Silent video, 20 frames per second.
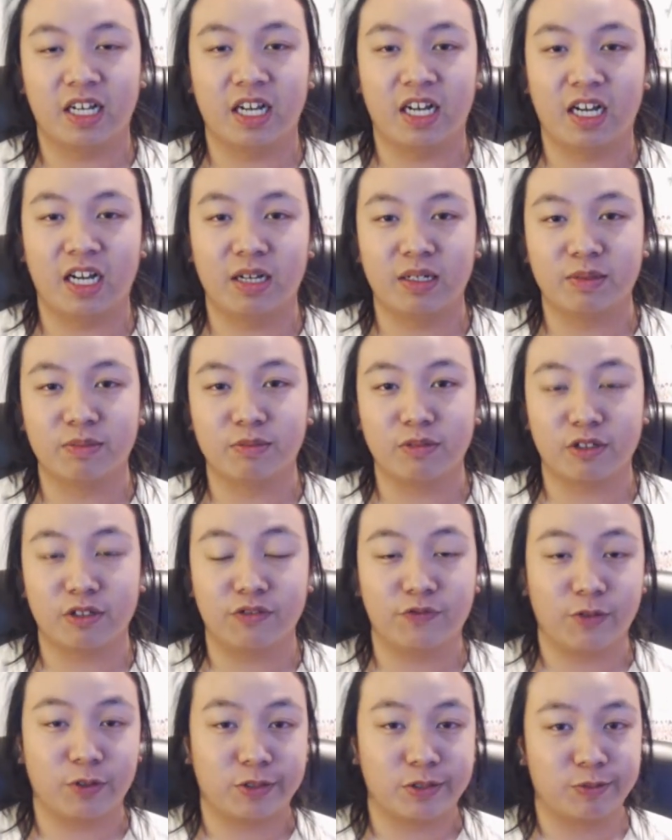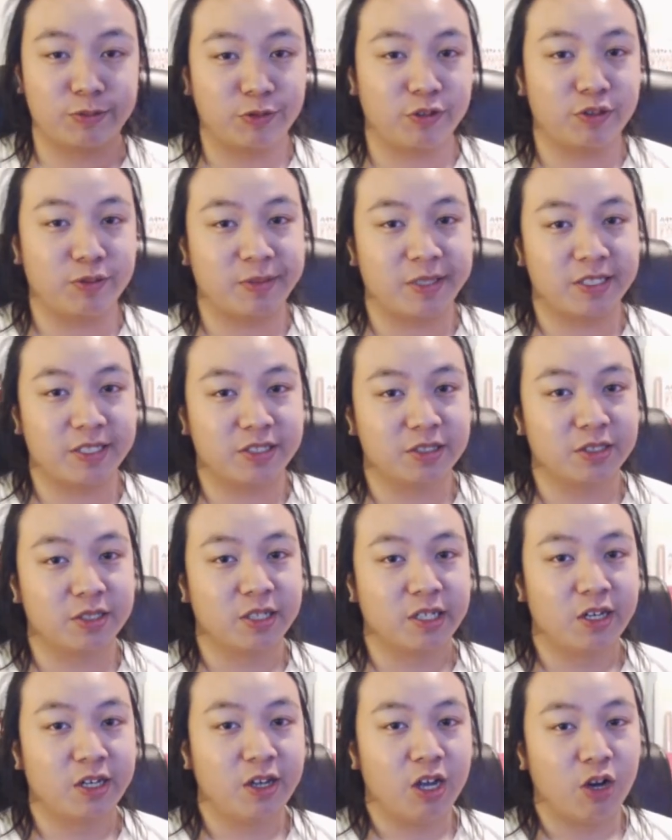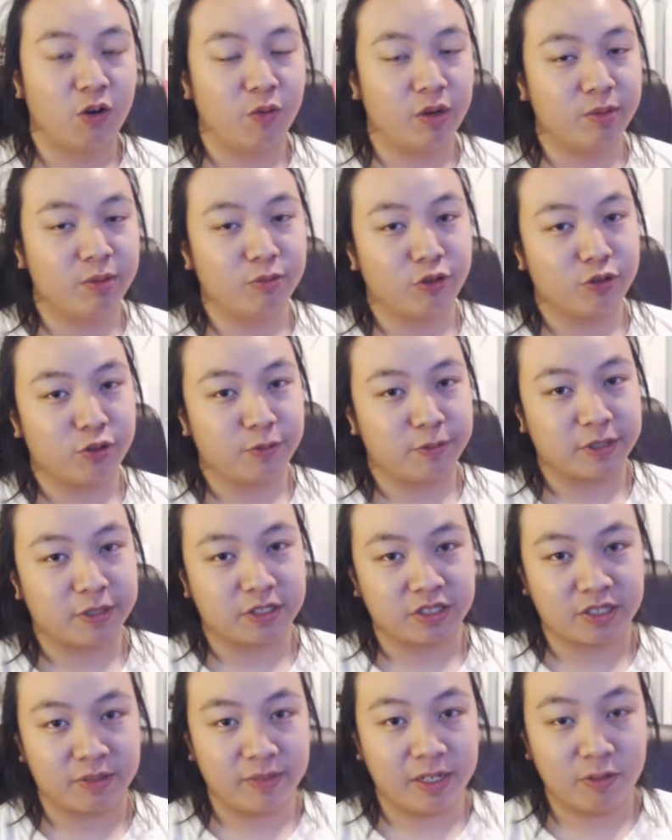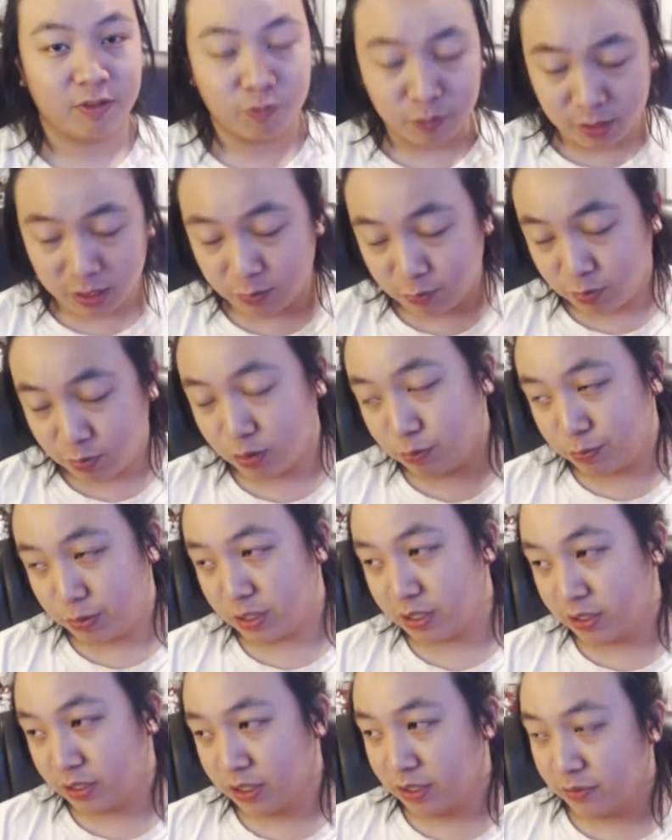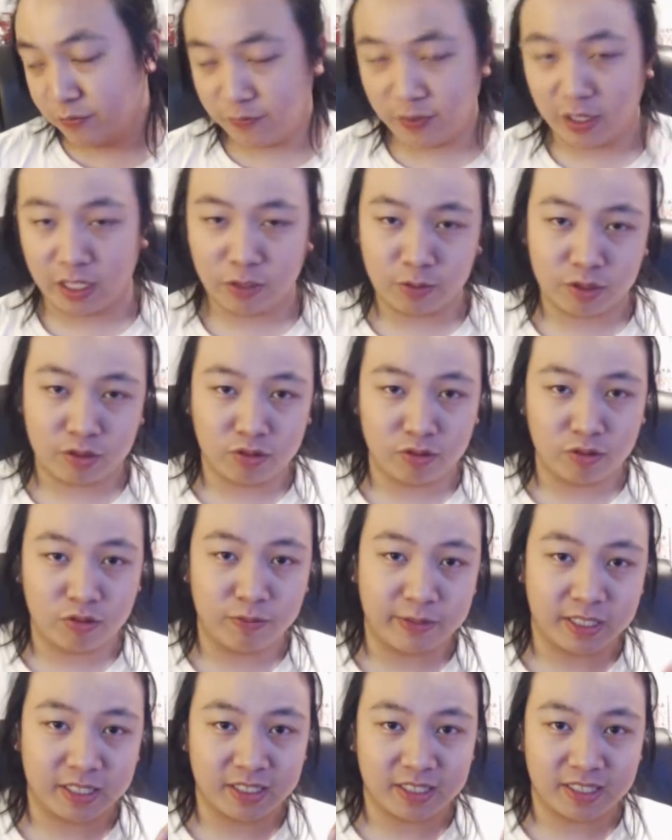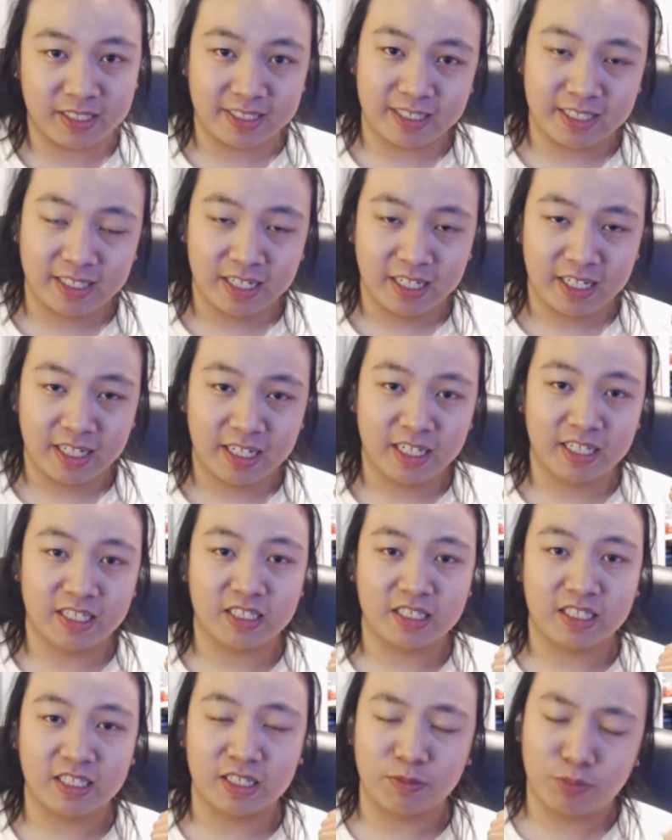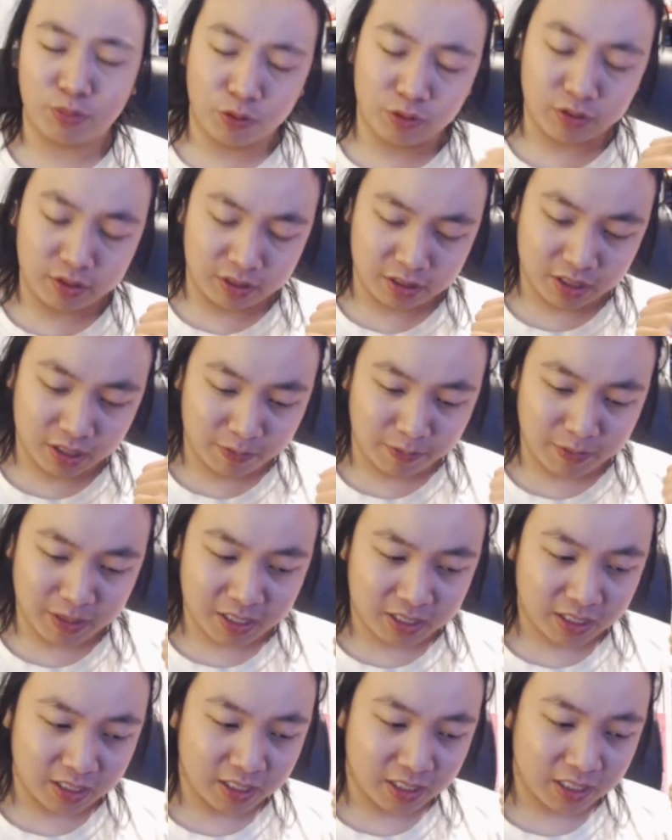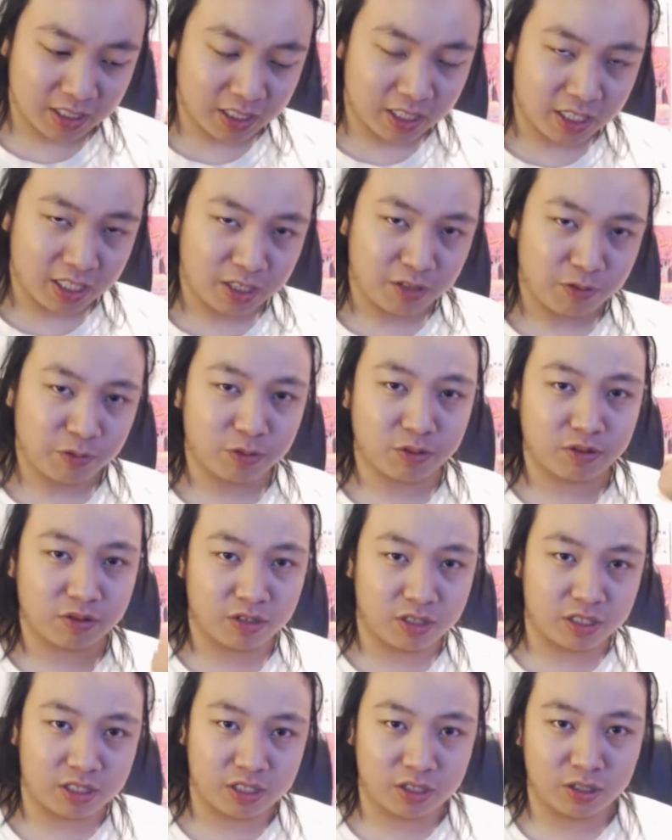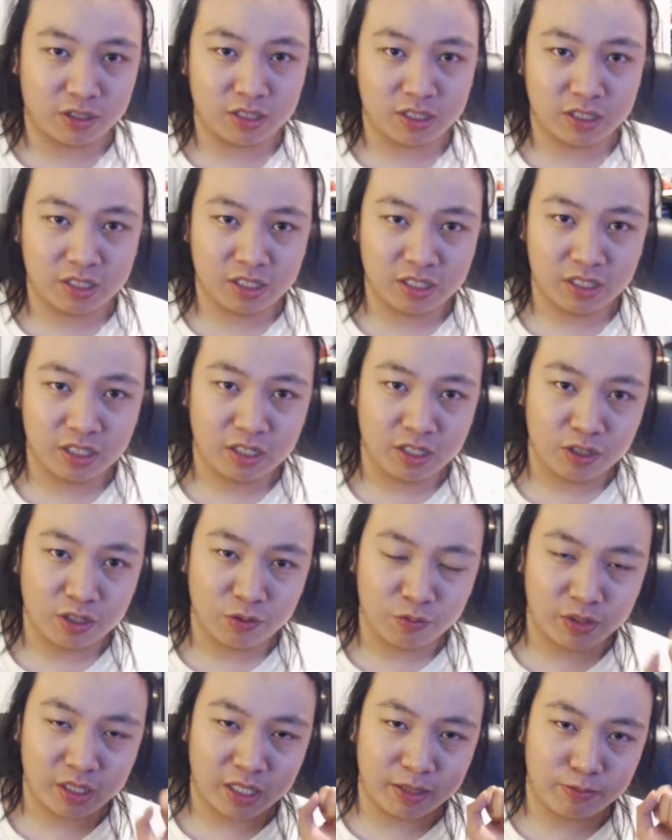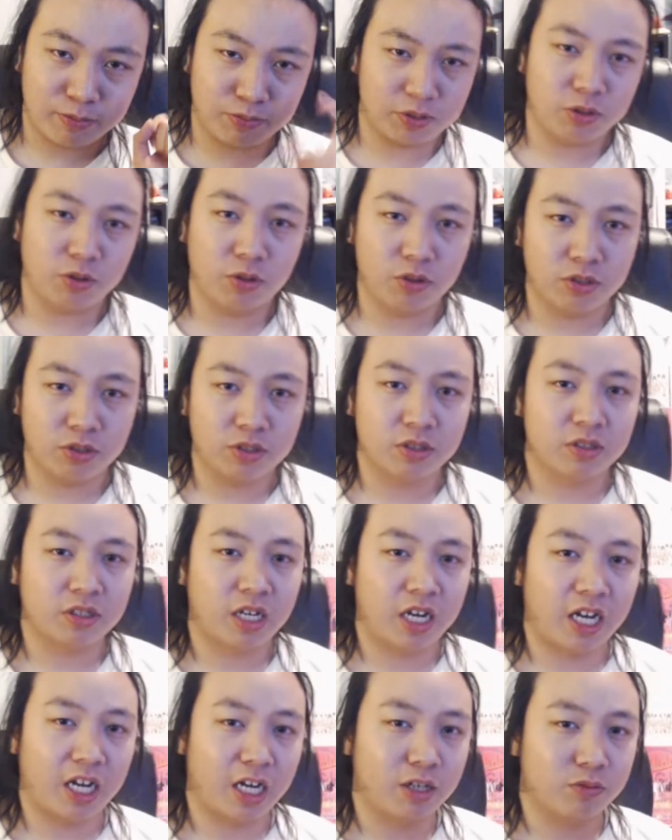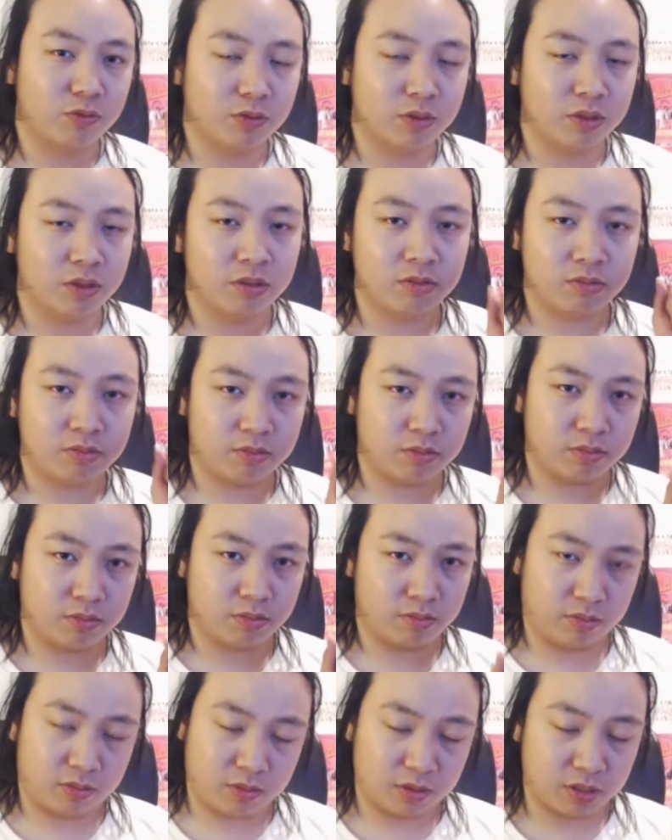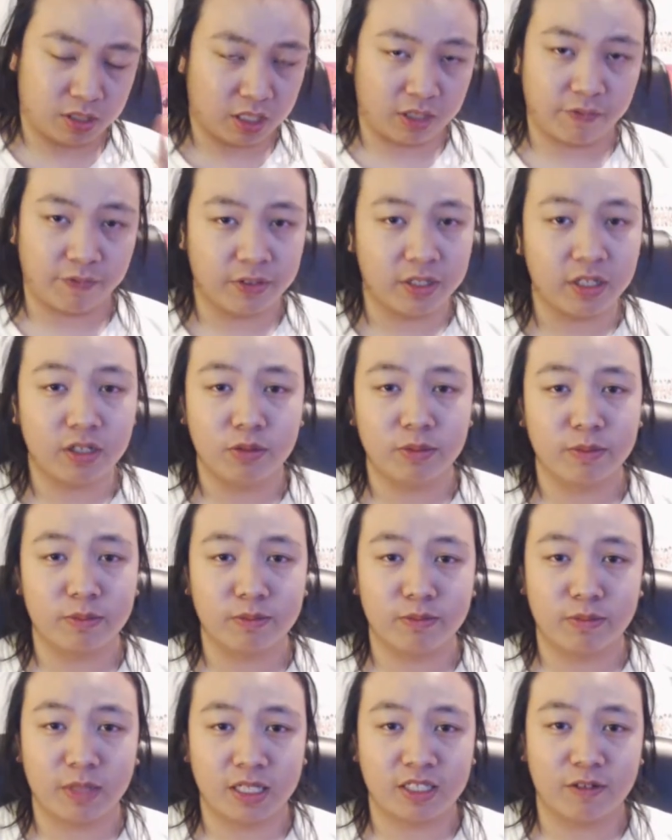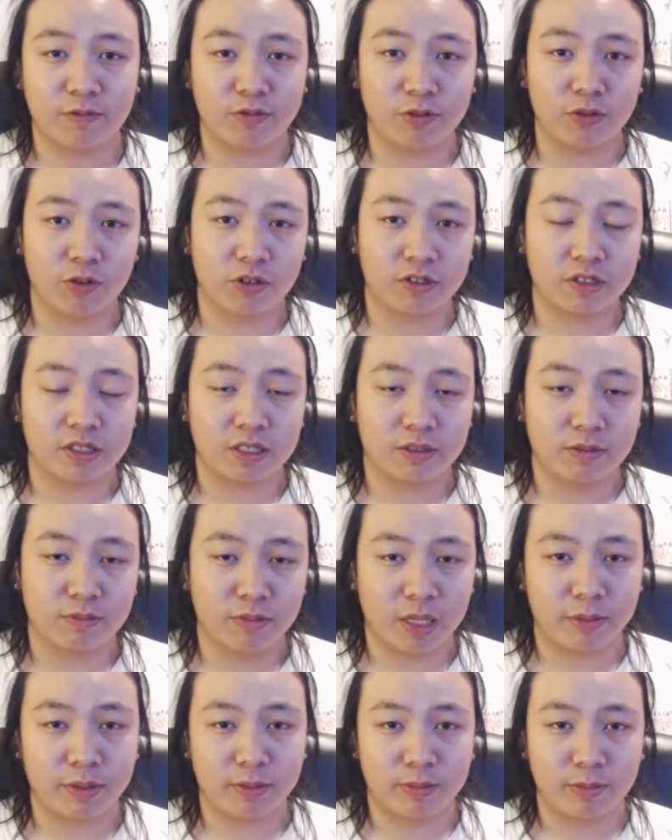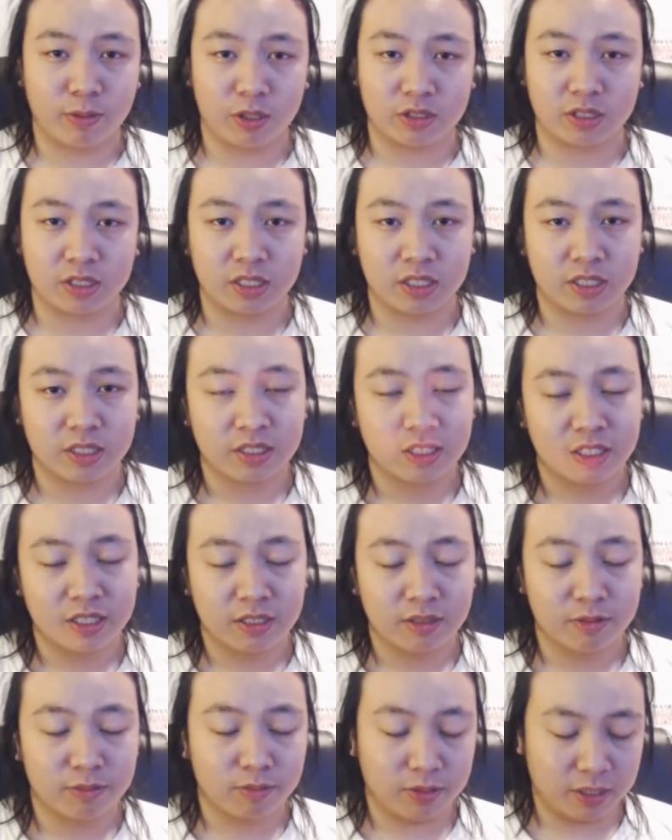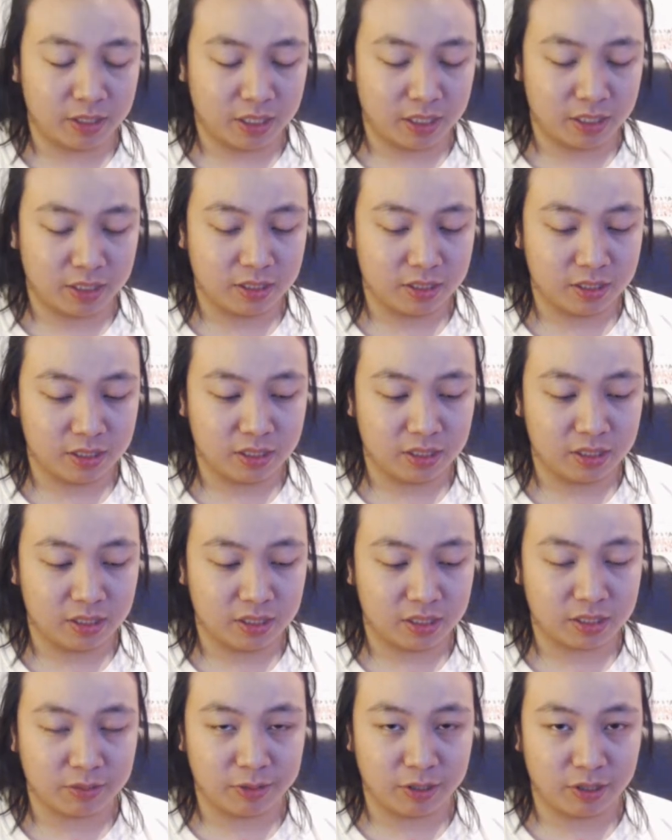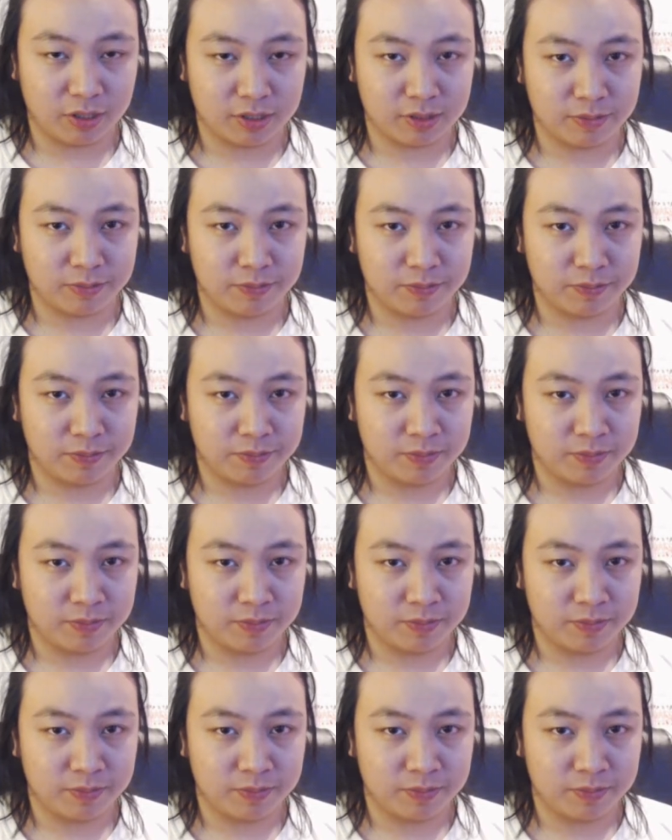I'm looking forward to more of their pictures. When more of their pictures come out, we will be following through, because this is an important comeback. It will crush charts. When I pre-order, I will take a video of myself pre-ordering, maybe partially, but yeah, it's gonna be awesome.